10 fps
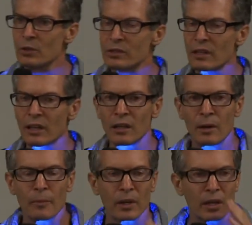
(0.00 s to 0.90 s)
to say
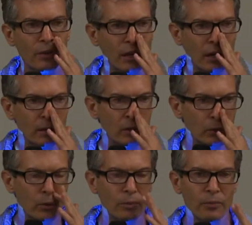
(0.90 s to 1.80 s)
in regard
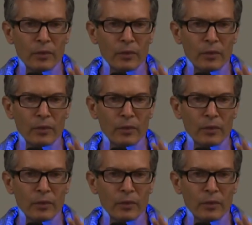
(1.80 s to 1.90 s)
to,